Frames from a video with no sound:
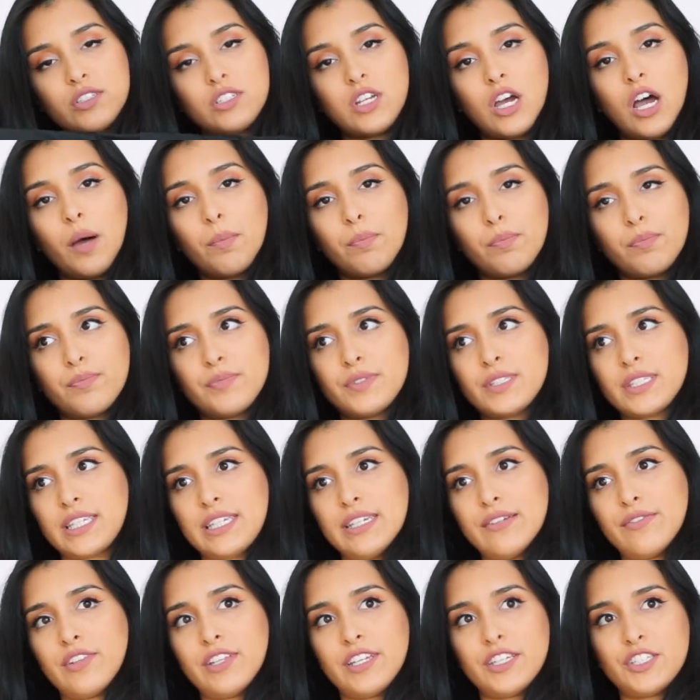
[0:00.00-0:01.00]
top
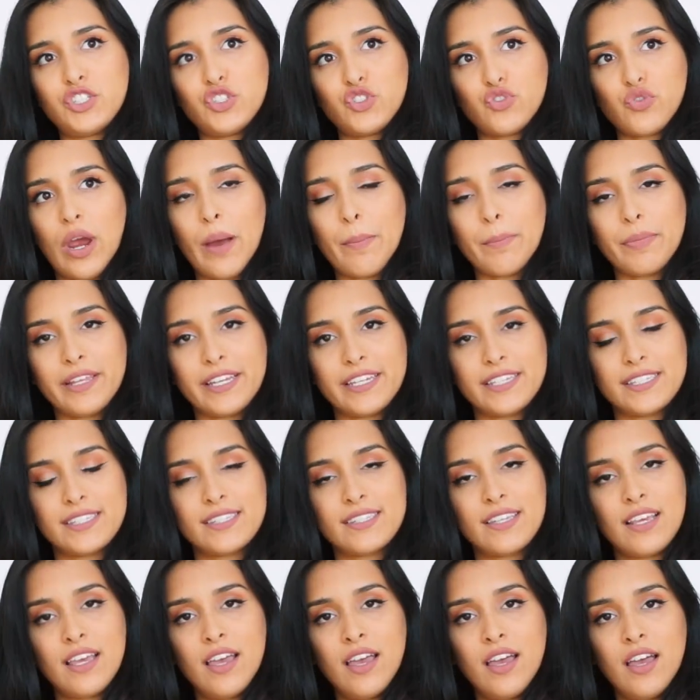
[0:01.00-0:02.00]
sleeveless,
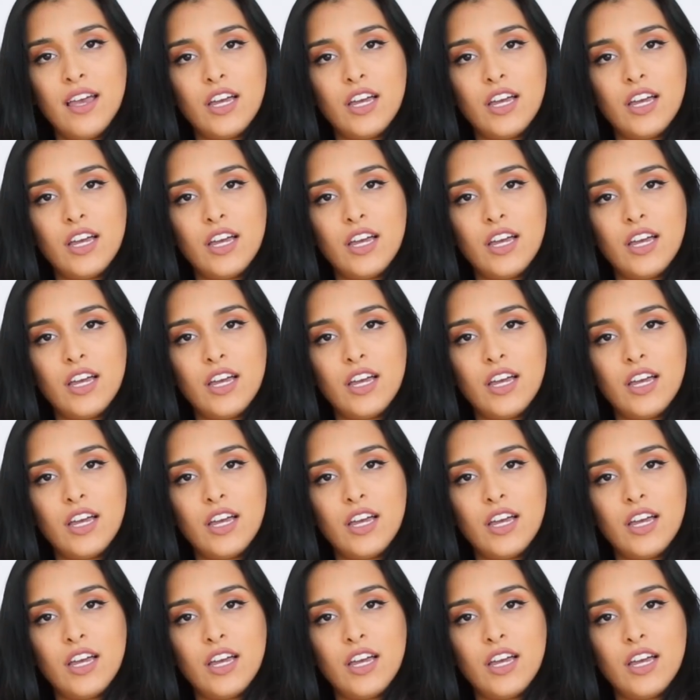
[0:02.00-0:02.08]
strapless